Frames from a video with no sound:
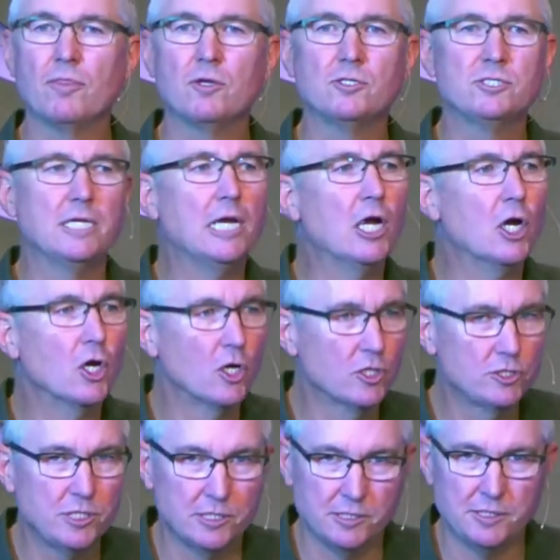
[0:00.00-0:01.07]
There's an
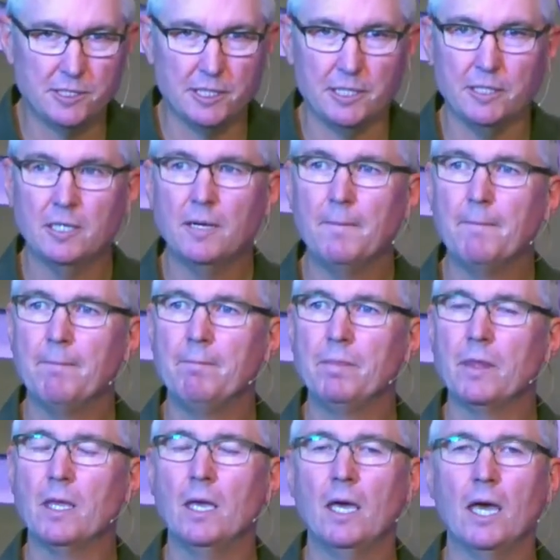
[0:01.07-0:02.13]
urgency.
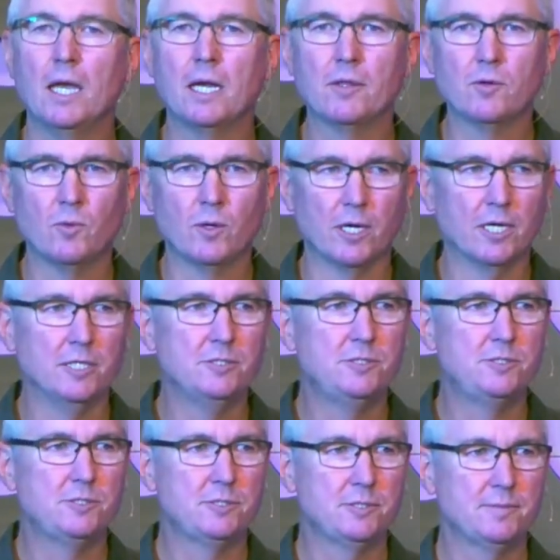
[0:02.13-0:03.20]
In other
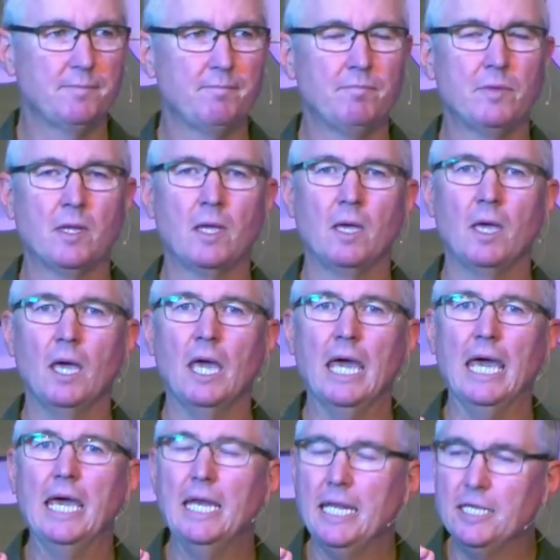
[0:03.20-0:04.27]
words,
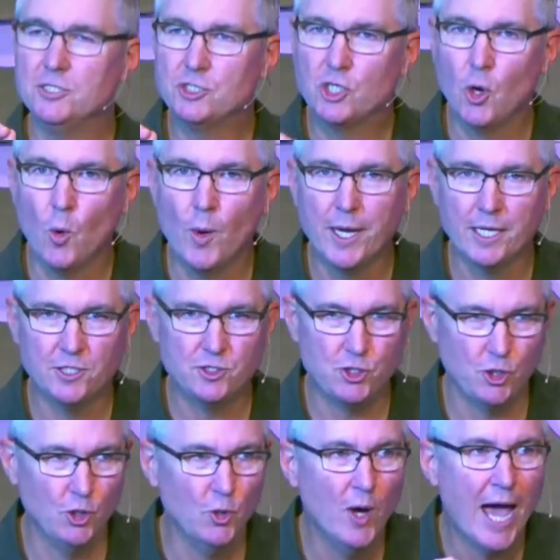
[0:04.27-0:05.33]
it is going
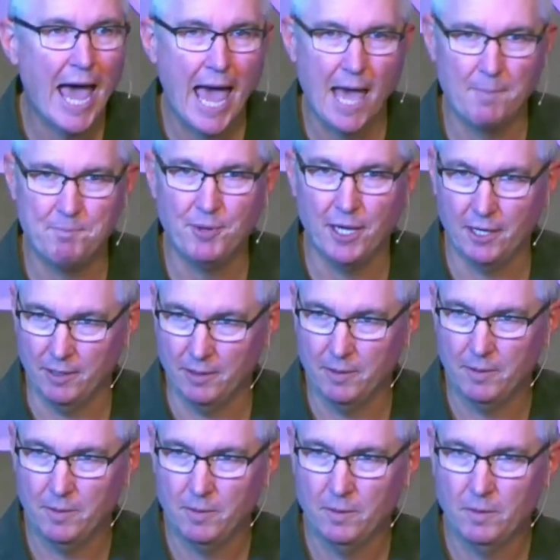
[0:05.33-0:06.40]
to happen.